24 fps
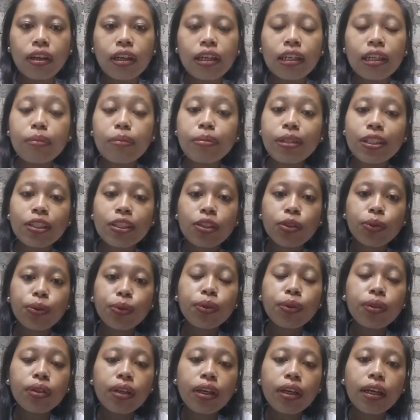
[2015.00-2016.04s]
Number
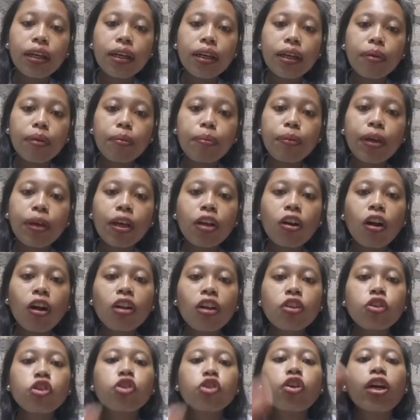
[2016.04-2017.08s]
2, be
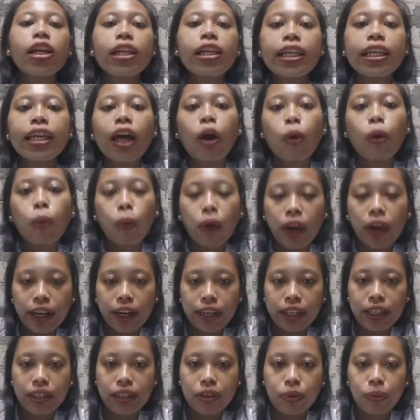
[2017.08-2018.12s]
culturally
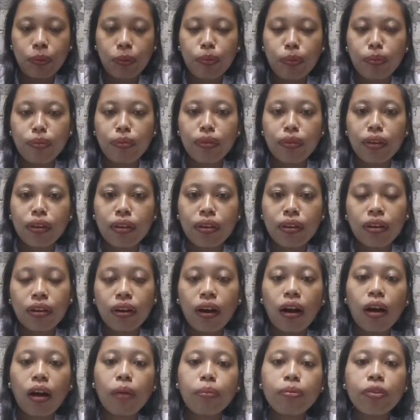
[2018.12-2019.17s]
aware.
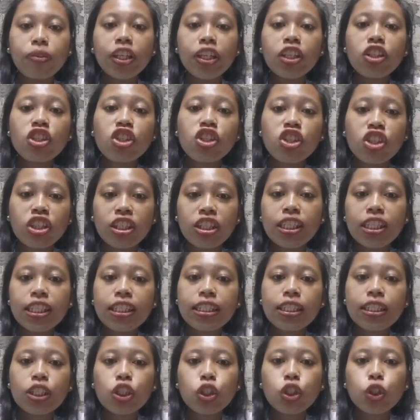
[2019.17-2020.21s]

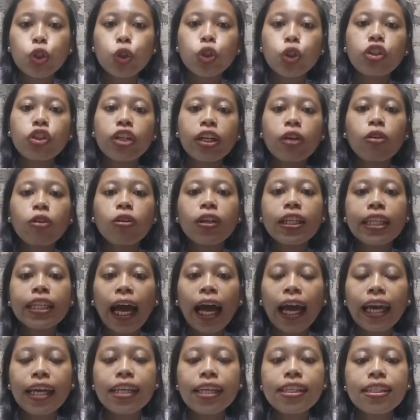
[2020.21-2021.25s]
Teachers should
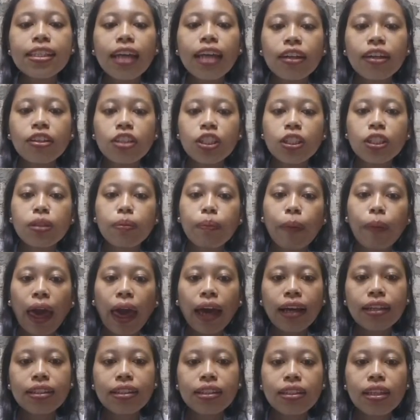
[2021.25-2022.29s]
recognize and
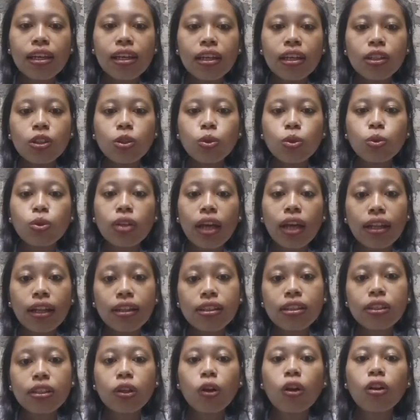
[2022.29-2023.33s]
respect
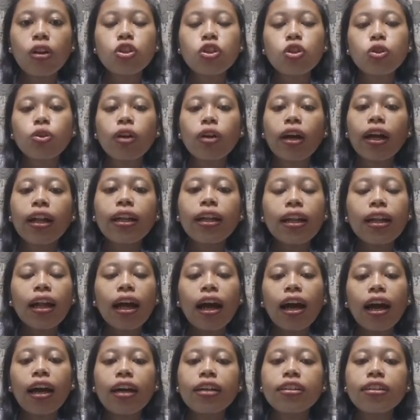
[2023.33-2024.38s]
students' cultural
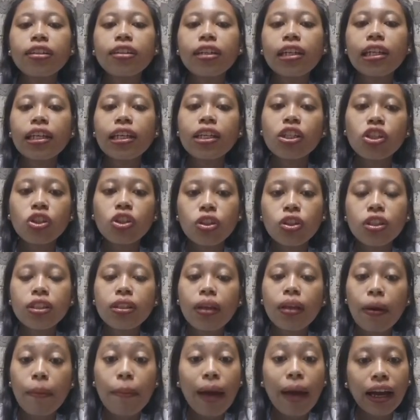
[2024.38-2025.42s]
and
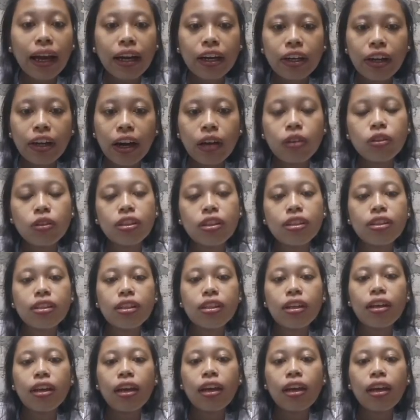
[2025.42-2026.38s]
religious backgrounds.